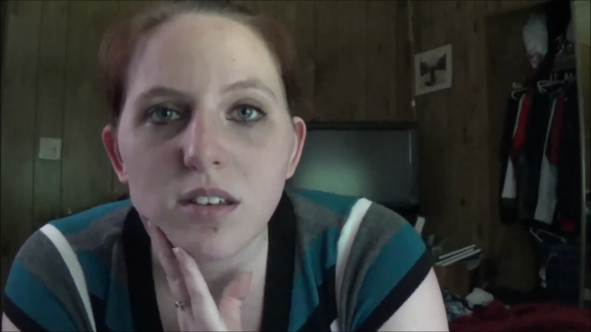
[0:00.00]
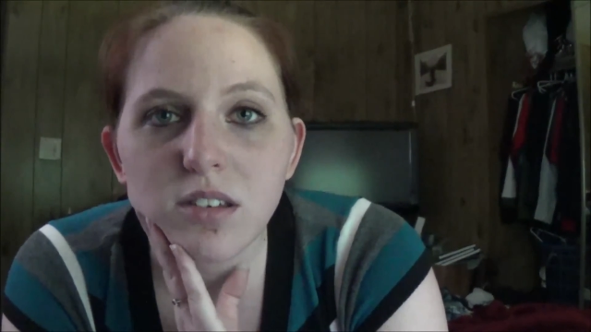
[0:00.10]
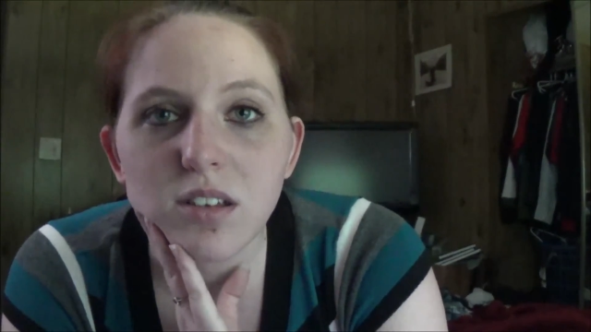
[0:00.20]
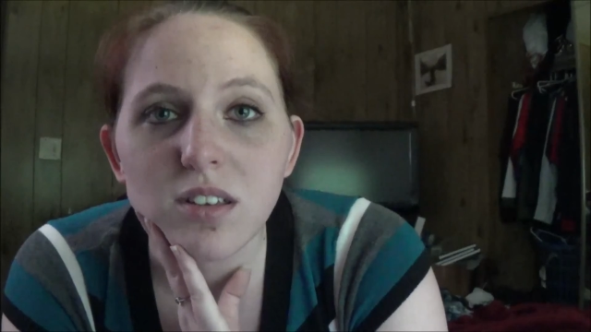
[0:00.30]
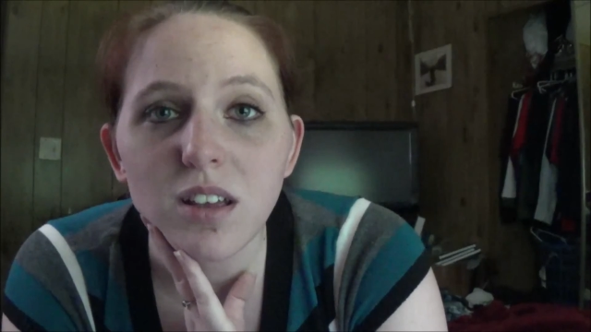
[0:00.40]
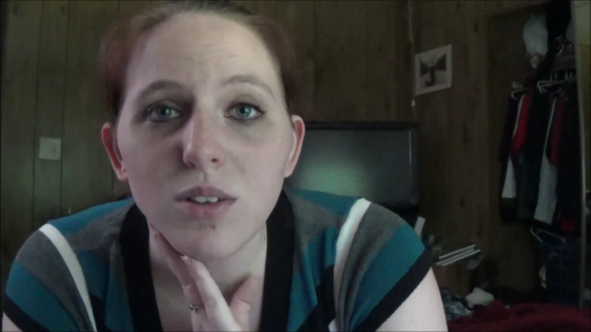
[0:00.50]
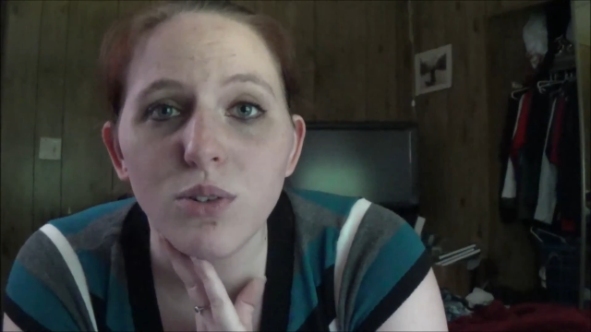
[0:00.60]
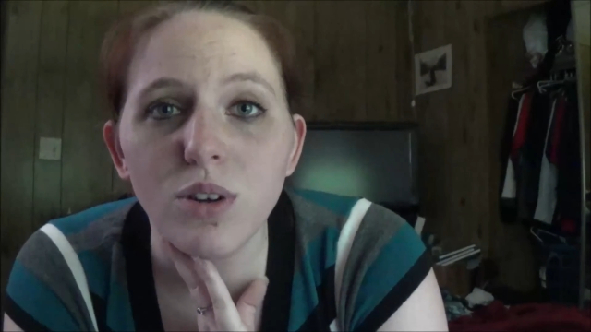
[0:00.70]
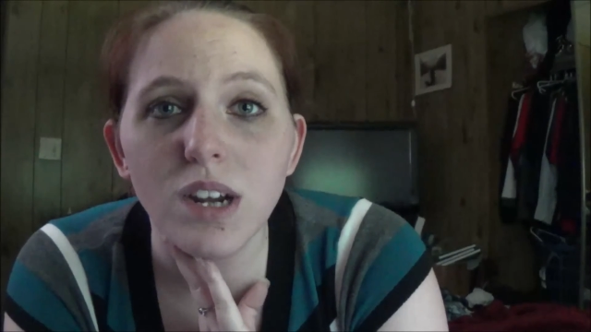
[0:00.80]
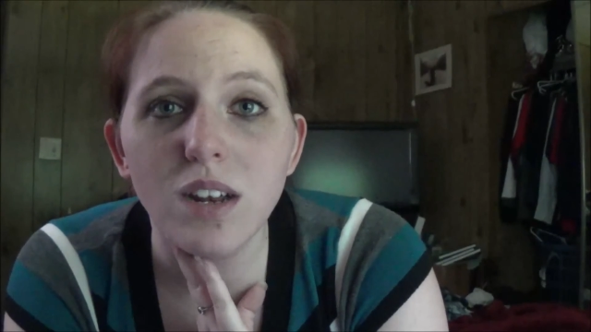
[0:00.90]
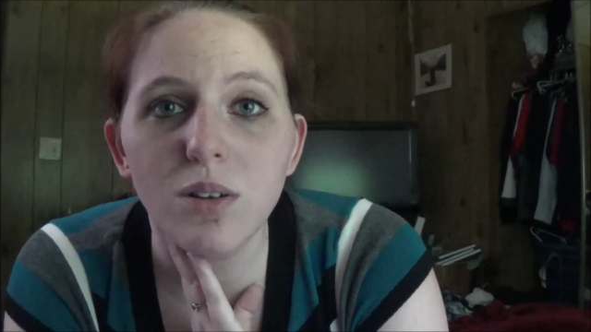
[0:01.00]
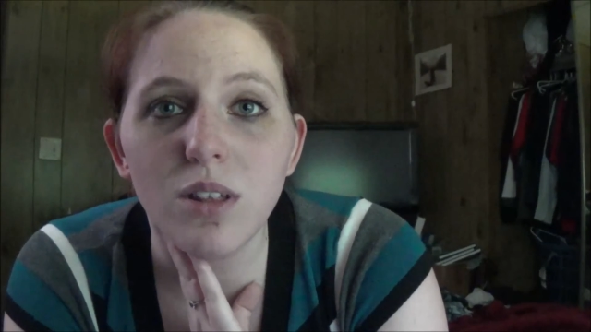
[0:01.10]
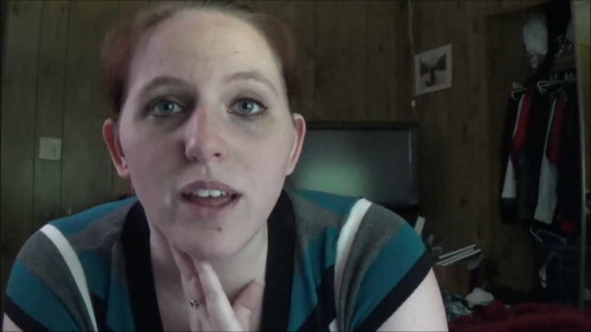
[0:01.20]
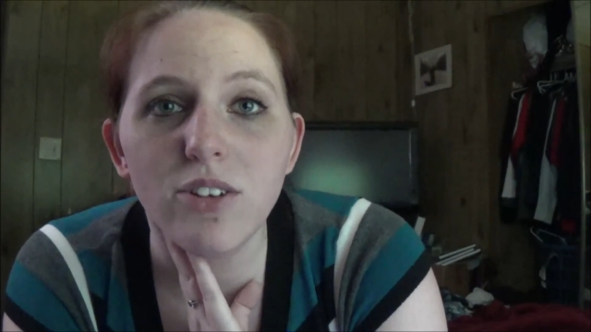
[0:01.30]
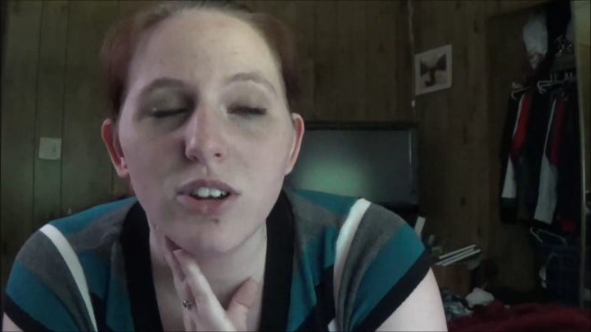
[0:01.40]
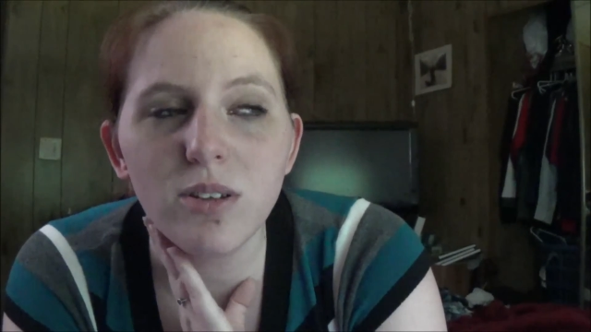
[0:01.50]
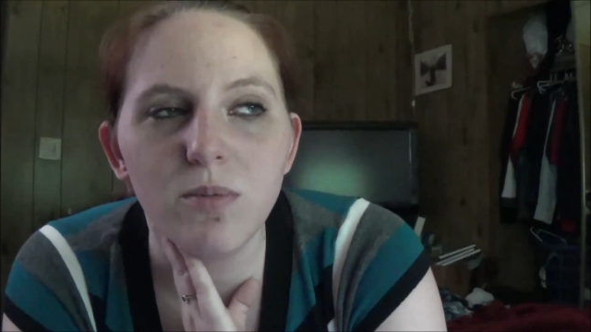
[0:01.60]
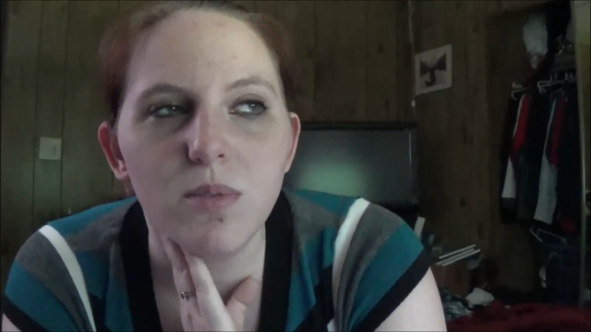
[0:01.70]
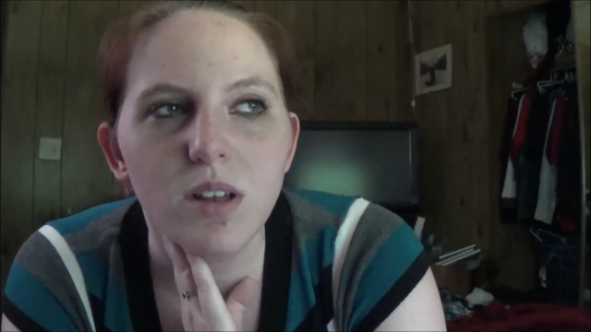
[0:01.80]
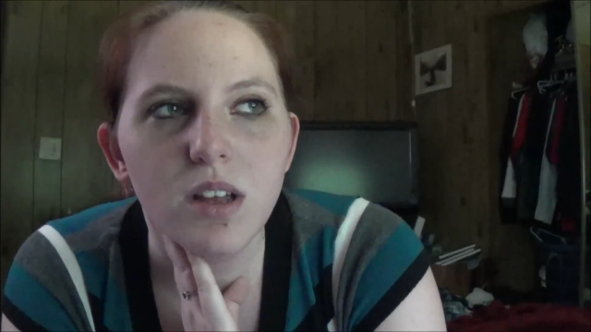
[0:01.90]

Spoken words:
success rate with HM.